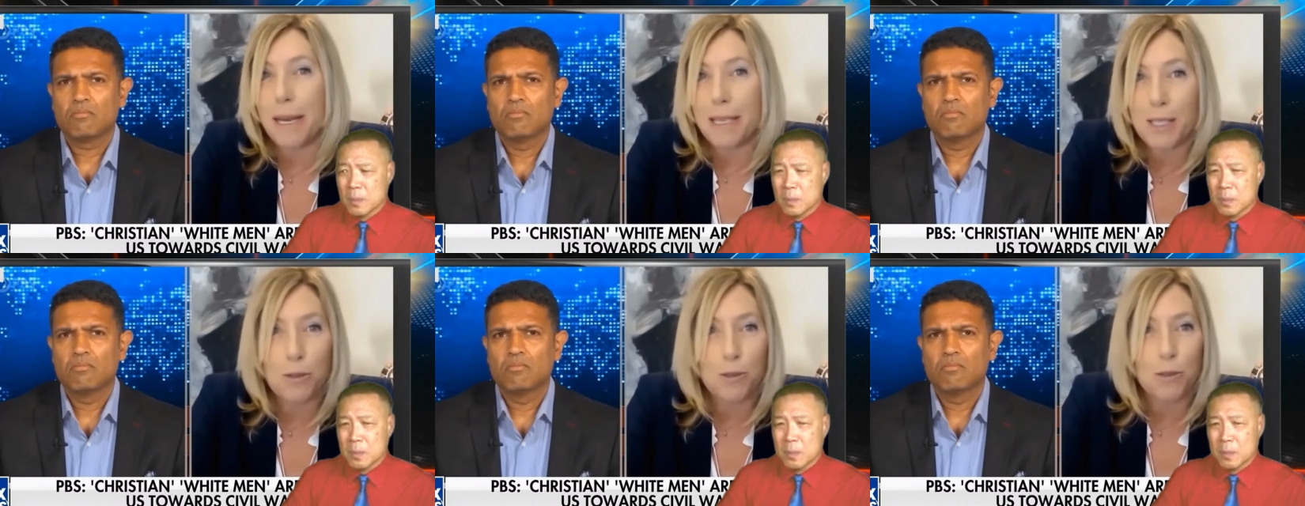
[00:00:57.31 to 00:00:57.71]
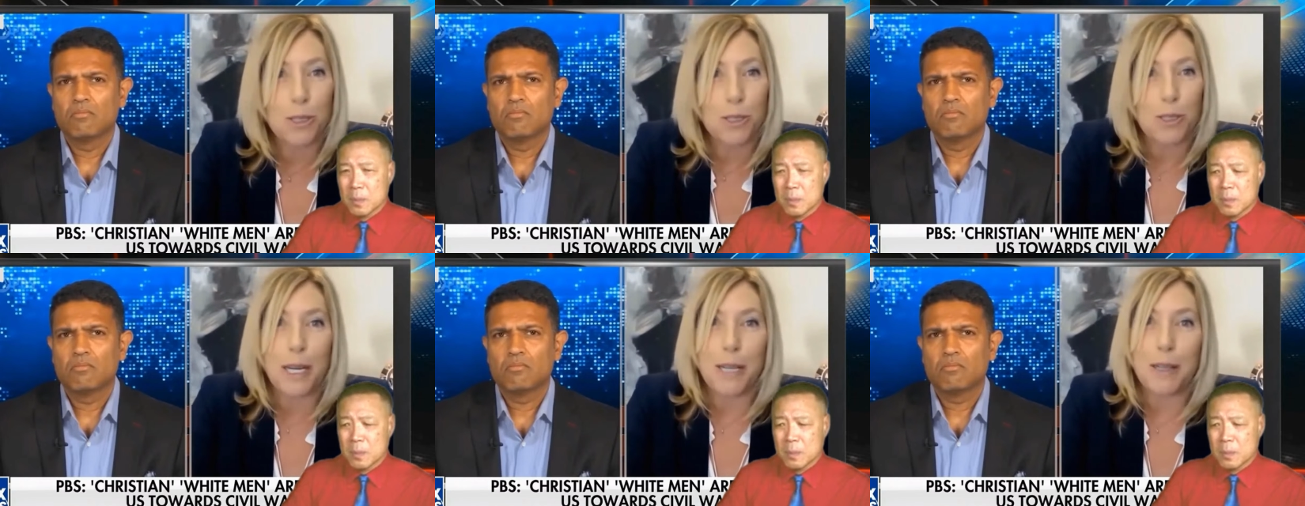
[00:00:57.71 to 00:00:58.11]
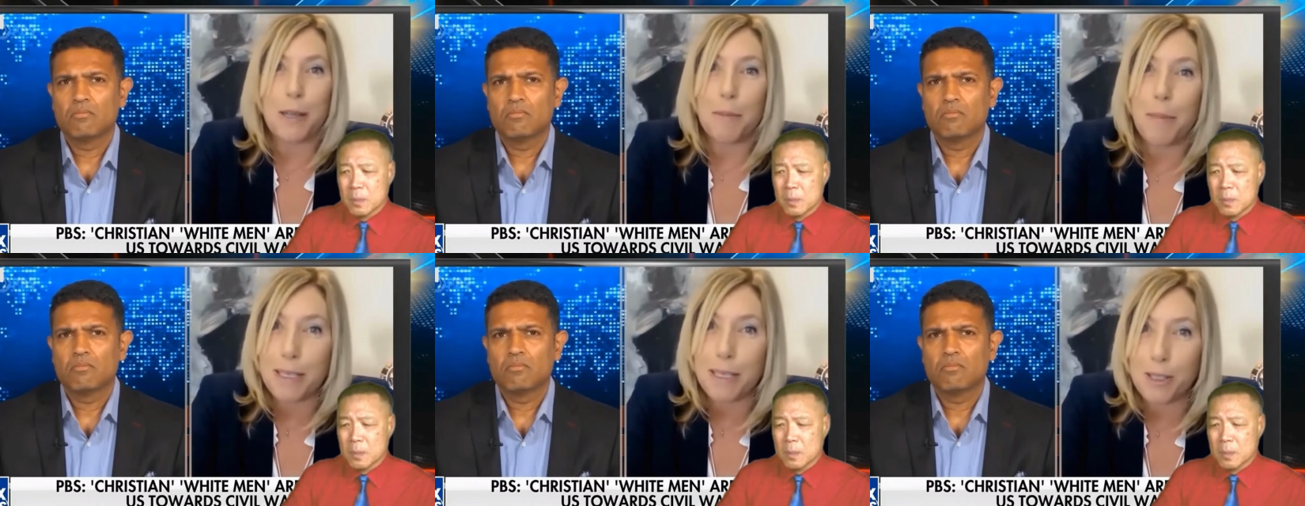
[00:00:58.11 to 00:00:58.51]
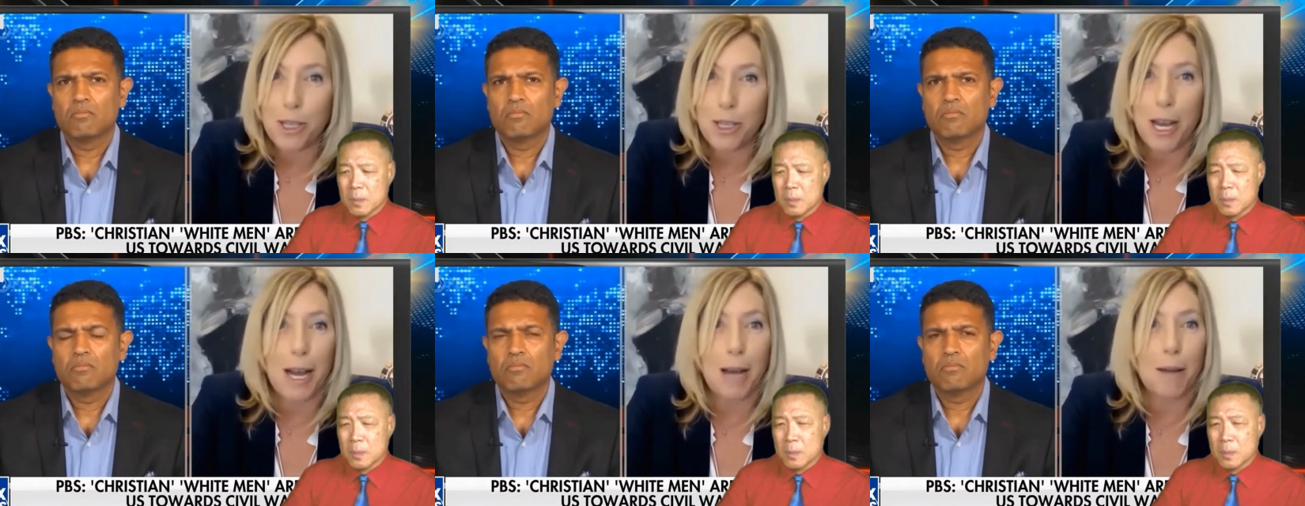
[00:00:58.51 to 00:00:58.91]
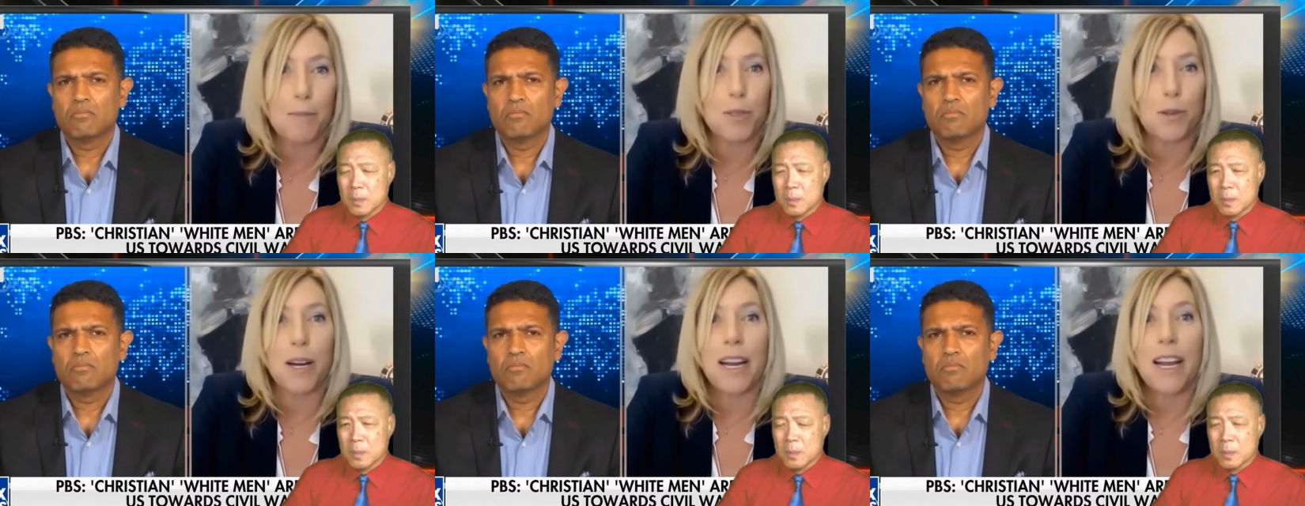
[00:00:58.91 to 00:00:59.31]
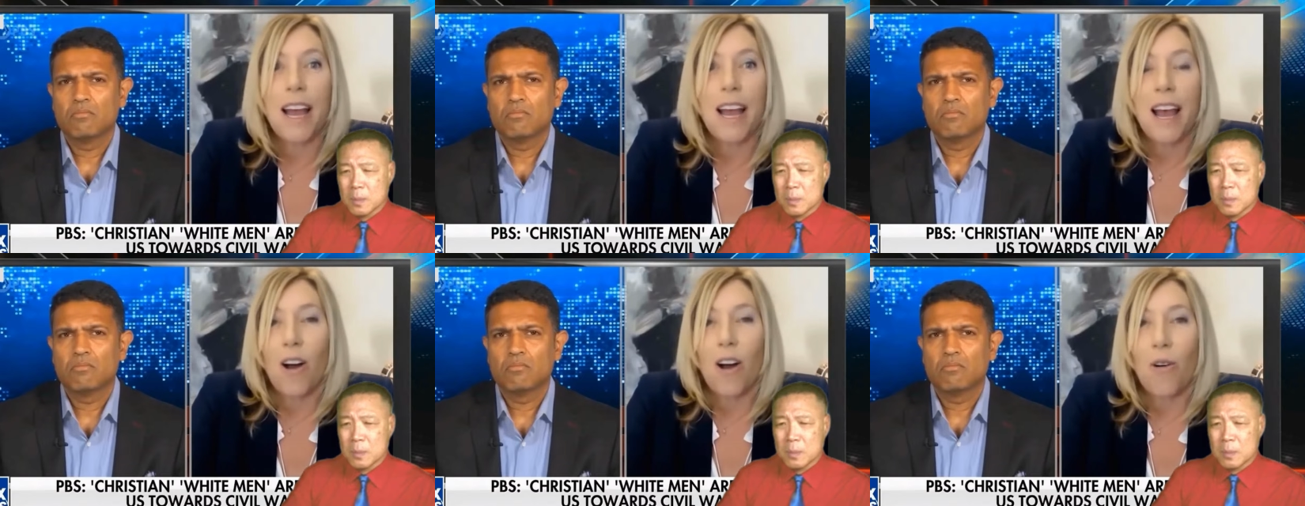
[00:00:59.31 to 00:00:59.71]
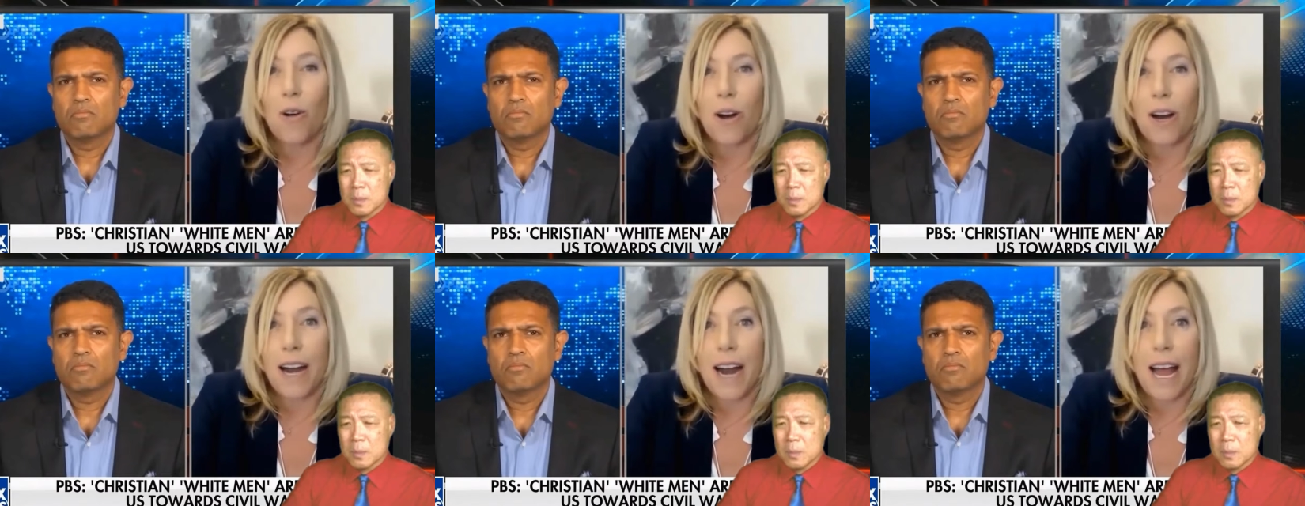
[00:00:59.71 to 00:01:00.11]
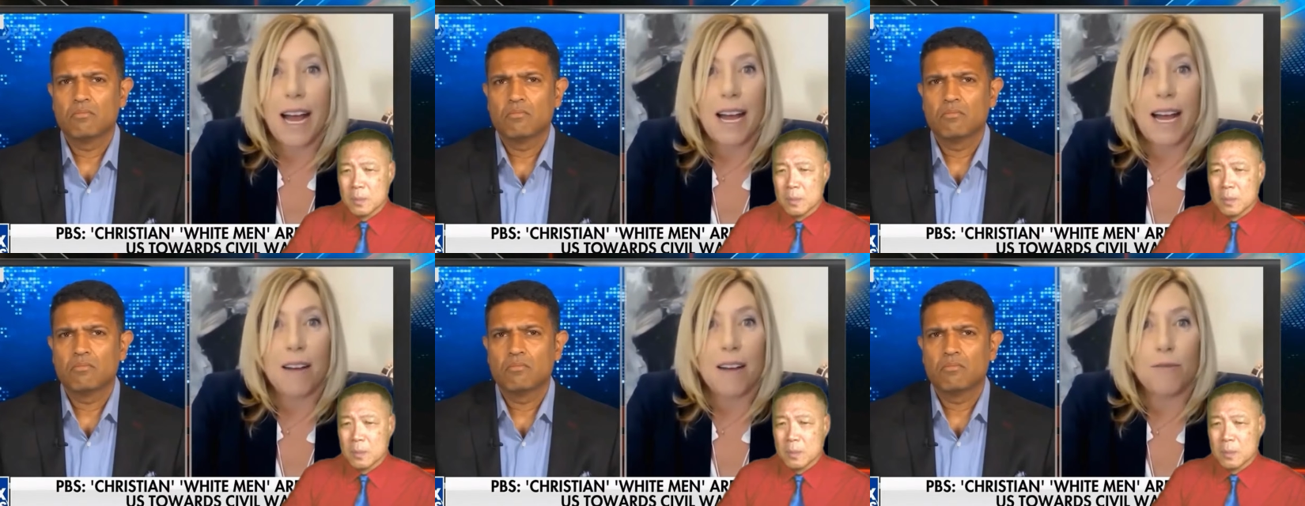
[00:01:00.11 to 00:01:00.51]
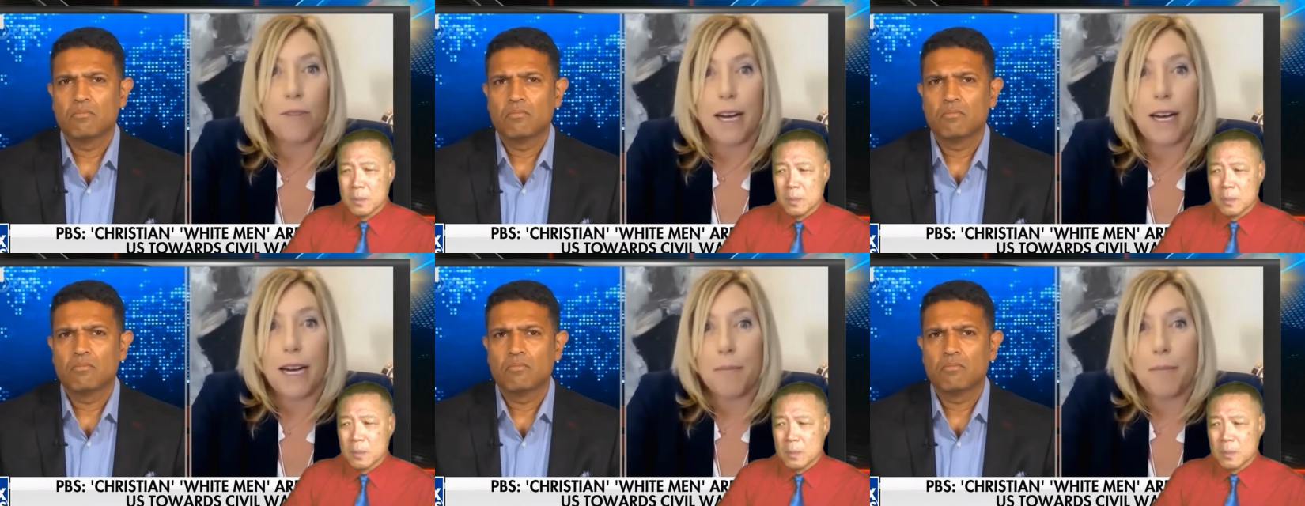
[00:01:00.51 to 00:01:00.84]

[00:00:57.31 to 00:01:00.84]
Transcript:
Speaker 1: best schools or get the best jobs or have